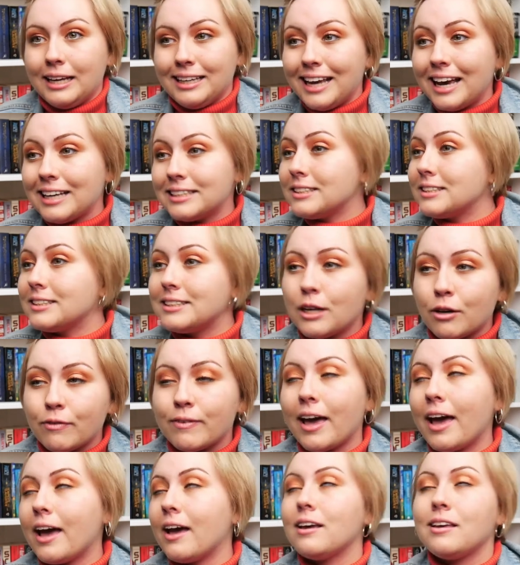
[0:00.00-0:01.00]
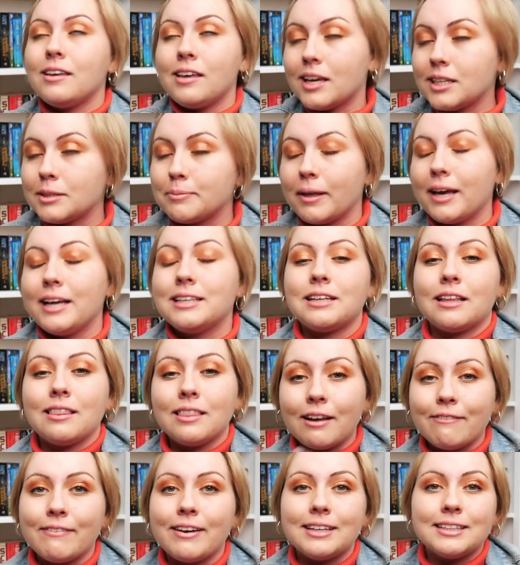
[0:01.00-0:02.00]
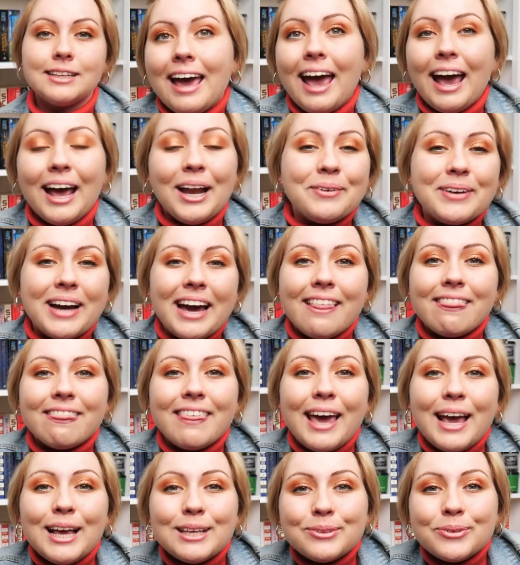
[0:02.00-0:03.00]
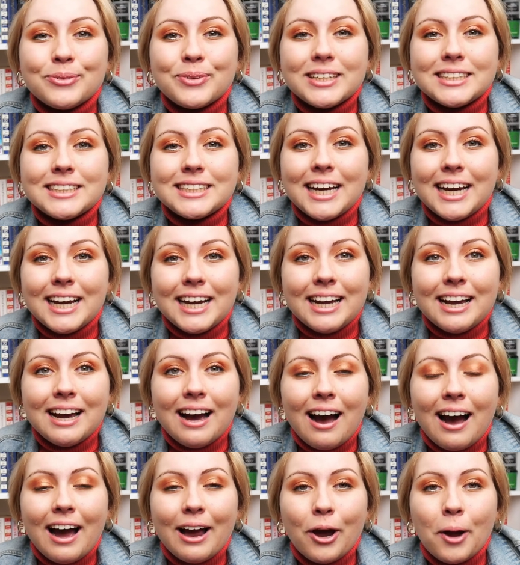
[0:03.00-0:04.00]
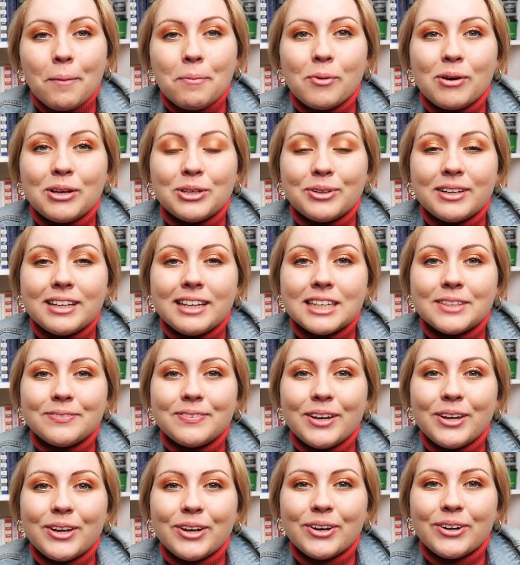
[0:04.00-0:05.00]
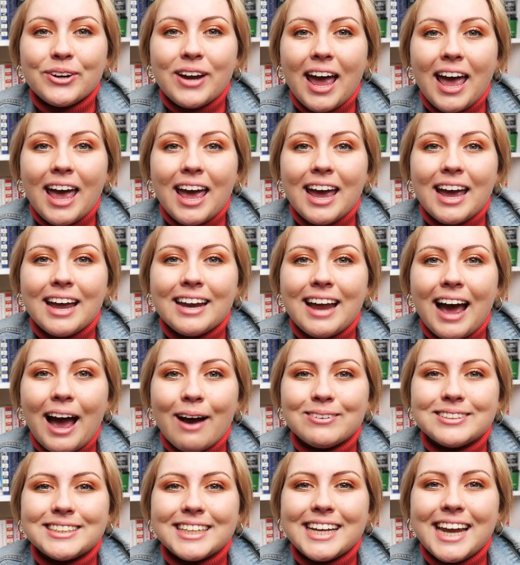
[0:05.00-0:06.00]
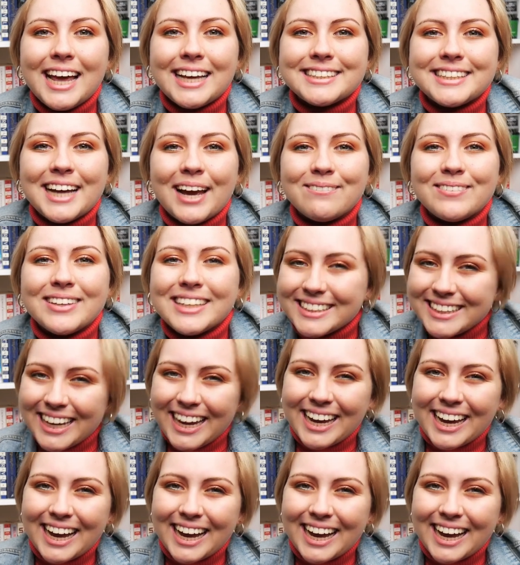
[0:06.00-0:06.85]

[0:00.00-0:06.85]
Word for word: yes, self-care, yes please, love it. Anyway, thanks for watching. I hope you enjoyed this video and I will see you next time. See